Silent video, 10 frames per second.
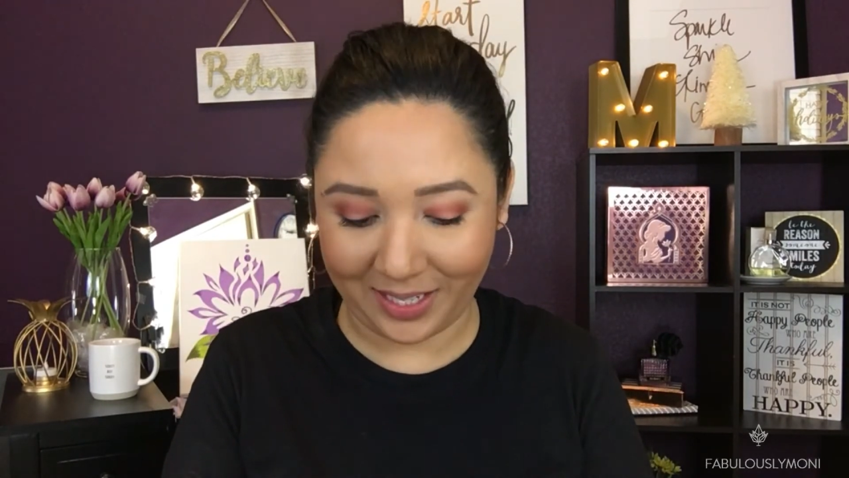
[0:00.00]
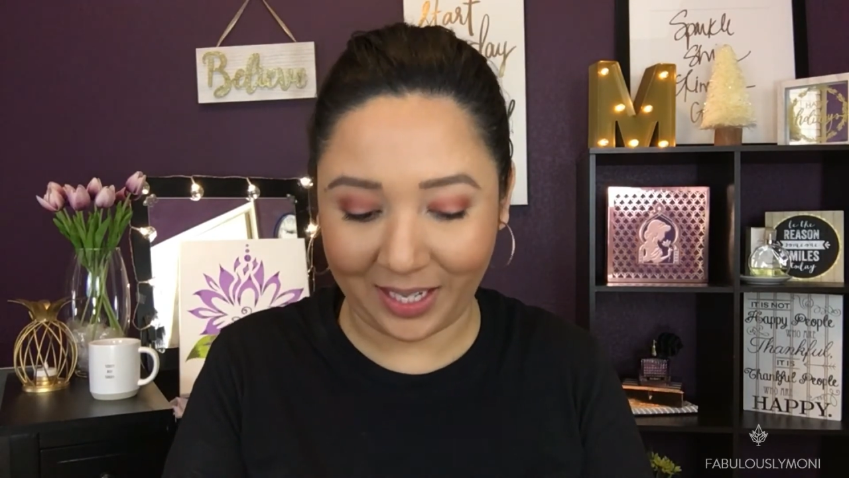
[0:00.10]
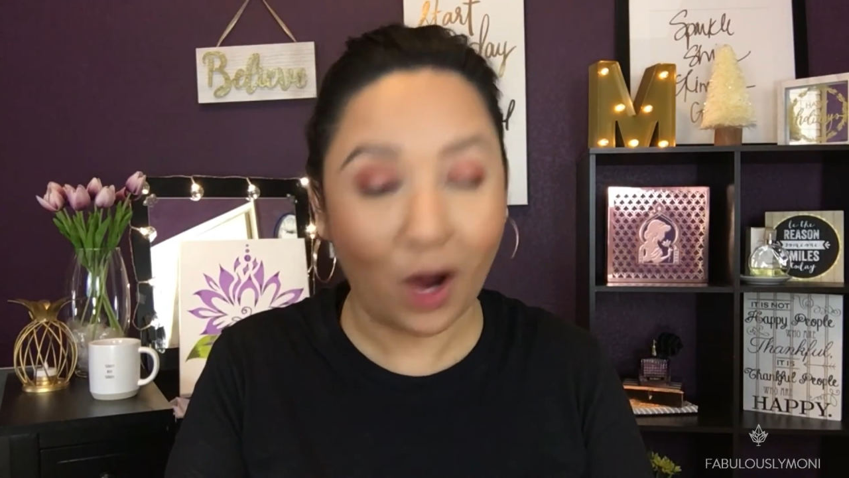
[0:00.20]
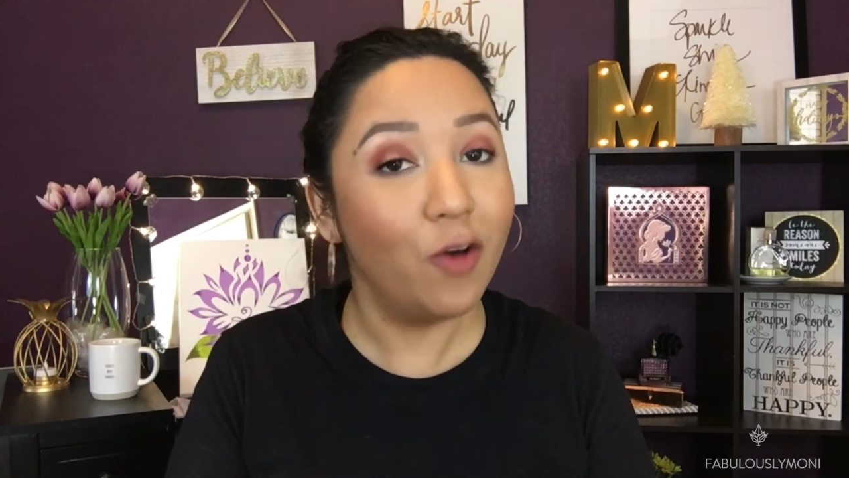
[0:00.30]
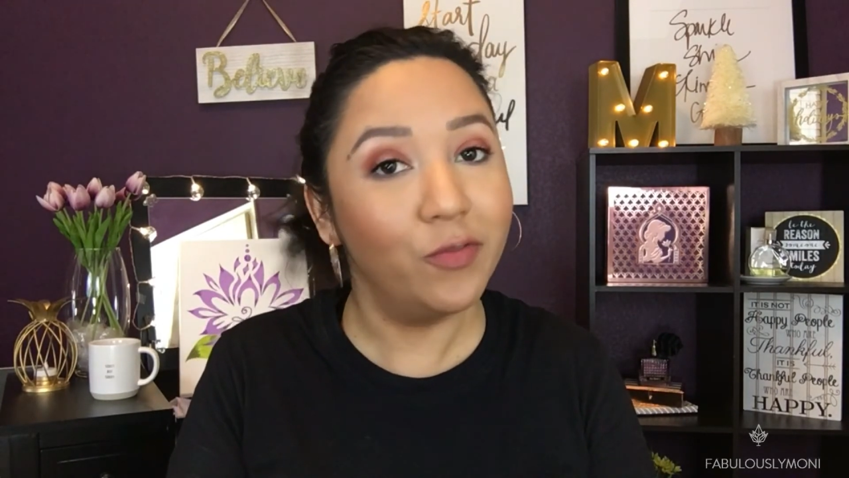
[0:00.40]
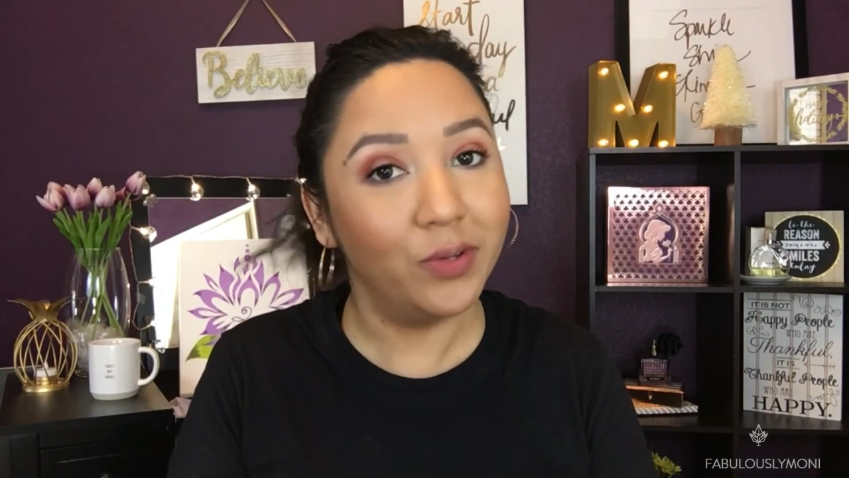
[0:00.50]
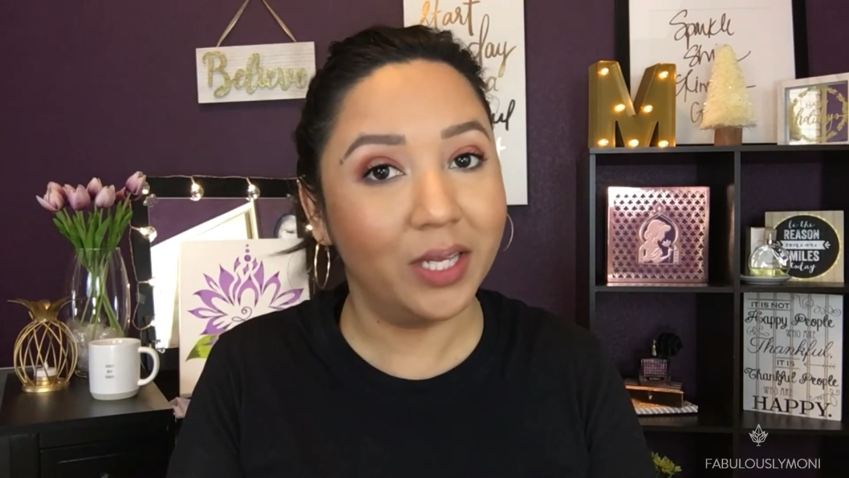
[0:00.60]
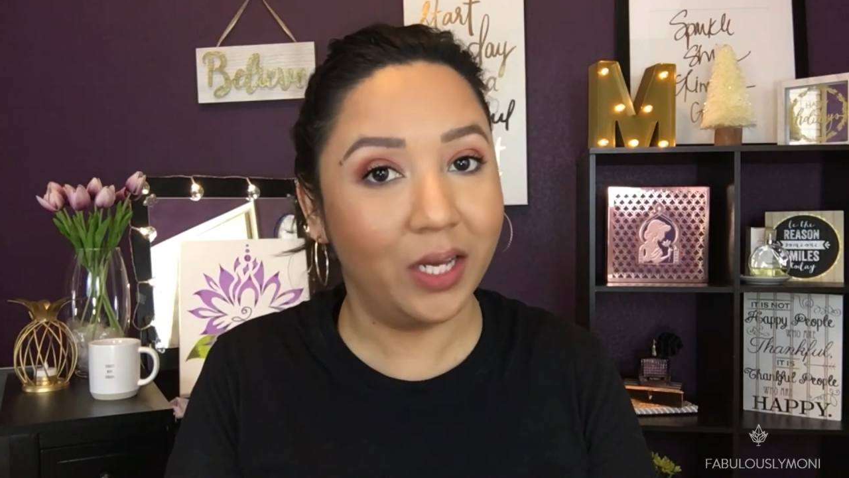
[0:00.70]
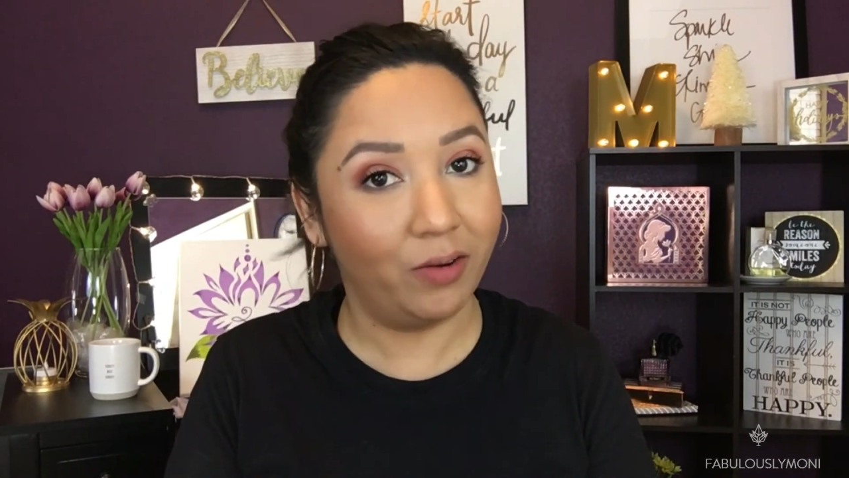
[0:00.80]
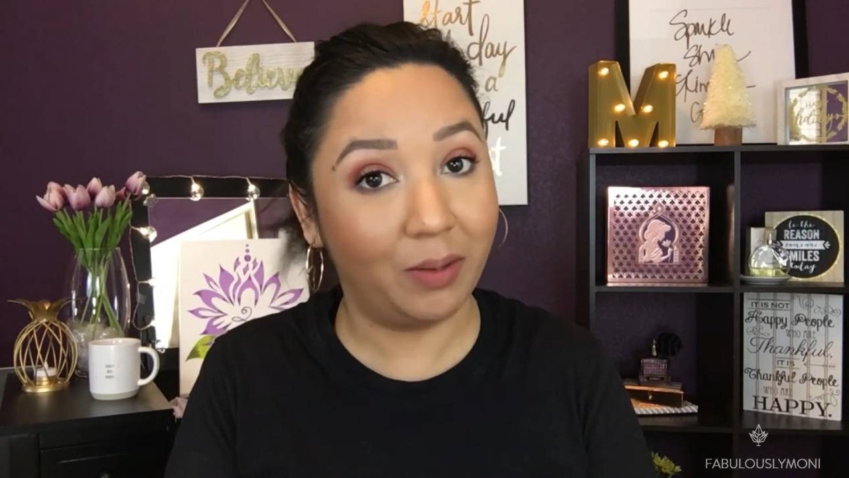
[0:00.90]
and
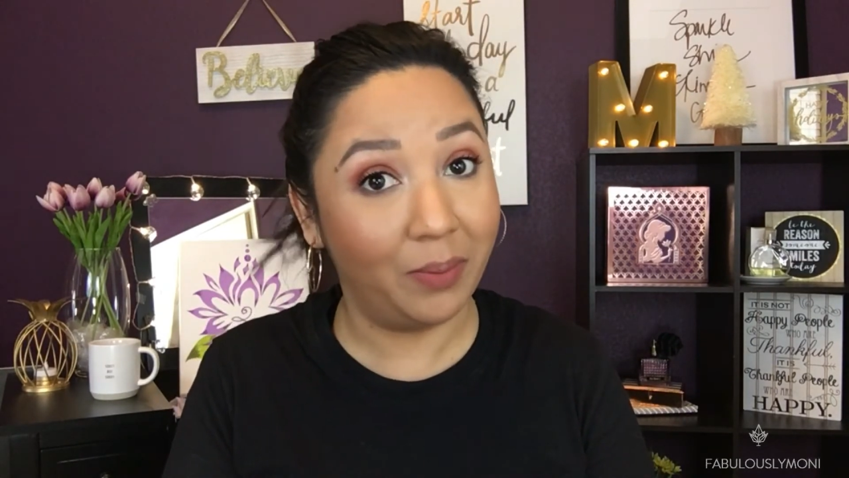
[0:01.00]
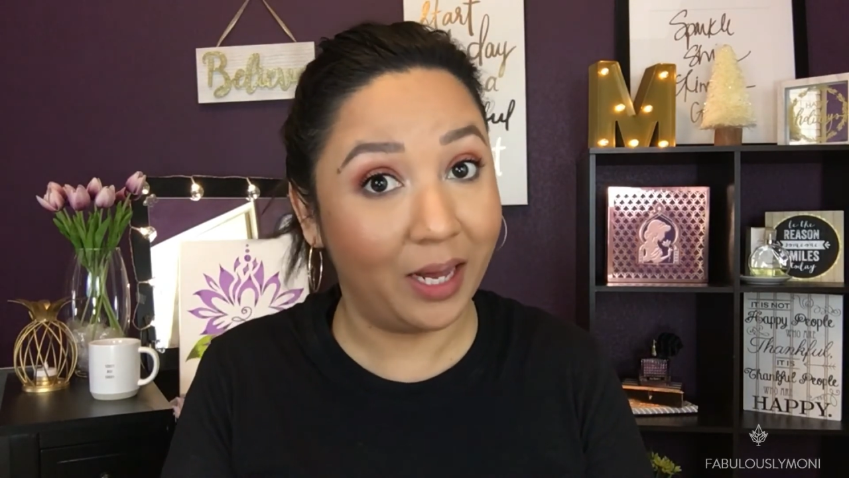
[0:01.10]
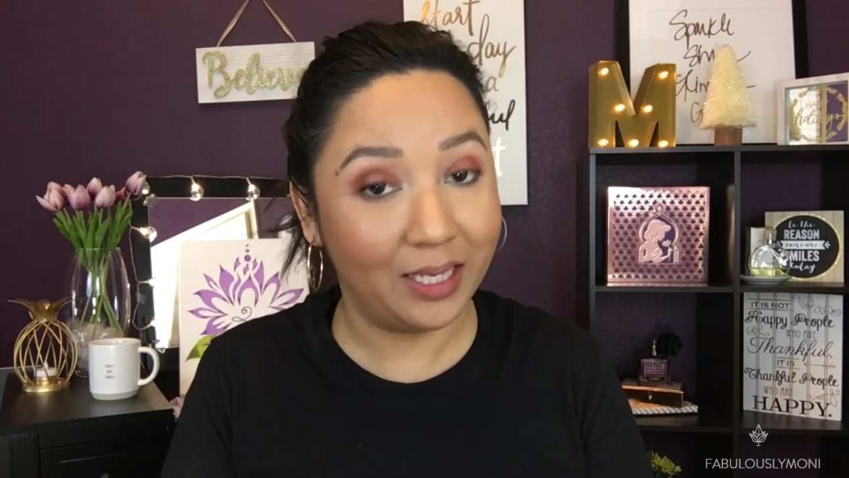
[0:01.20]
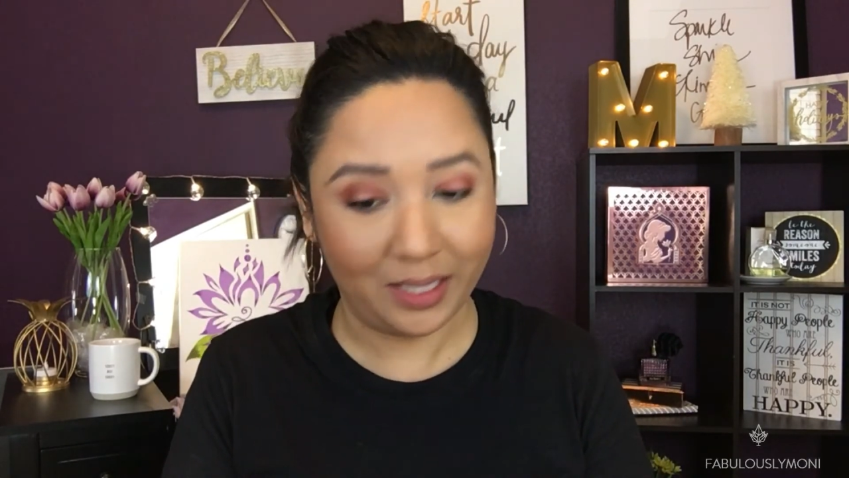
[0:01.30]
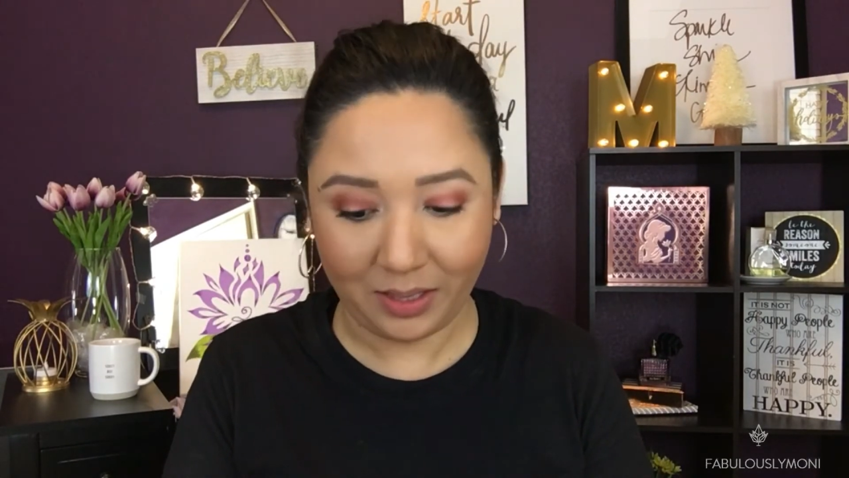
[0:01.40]
hopefully it'll apply